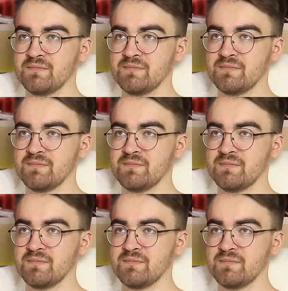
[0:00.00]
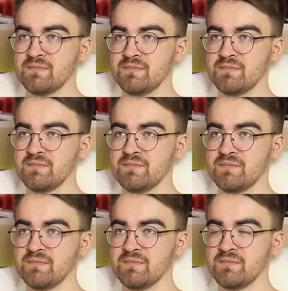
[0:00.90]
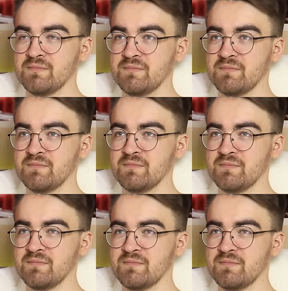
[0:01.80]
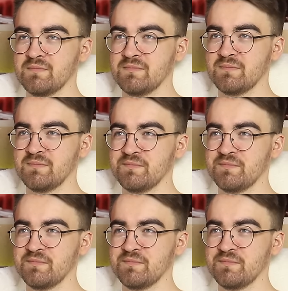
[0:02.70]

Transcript: [no speech]